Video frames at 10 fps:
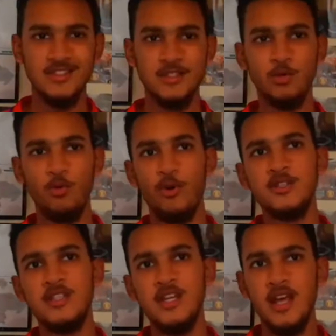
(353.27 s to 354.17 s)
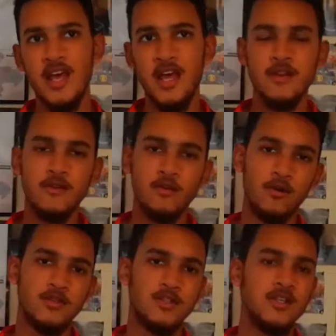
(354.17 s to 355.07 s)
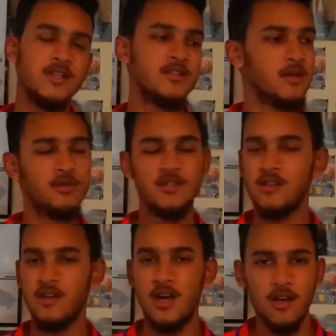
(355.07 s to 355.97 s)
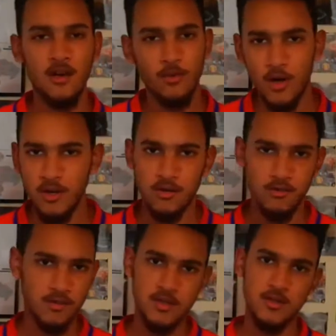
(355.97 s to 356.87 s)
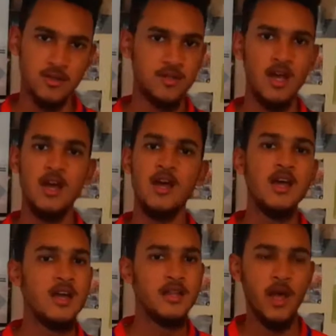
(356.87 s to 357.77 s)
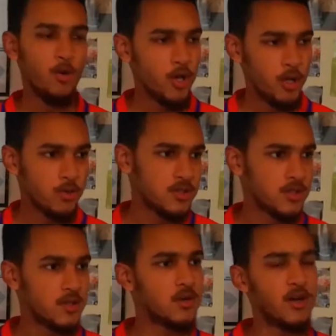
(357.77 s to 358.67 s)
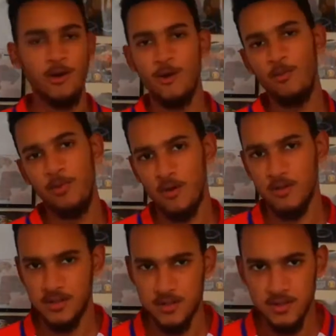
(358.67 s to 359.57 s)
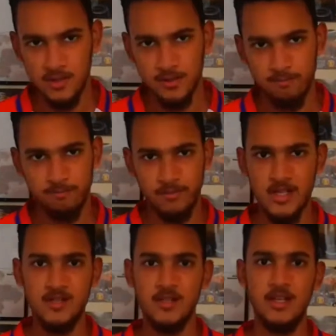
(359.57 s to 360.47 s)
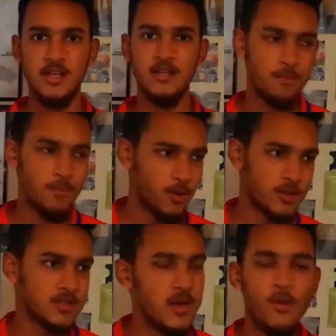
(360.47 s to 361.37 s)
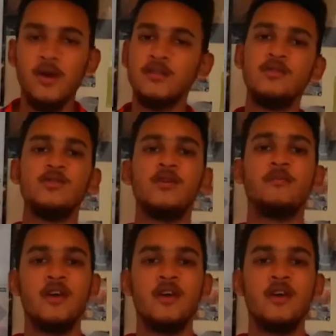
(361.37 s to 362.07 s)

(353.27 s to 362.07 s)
Towards the end of the season, they were just grinding out 1-0 victories. They were using a low block system, basically, because they wanted to remain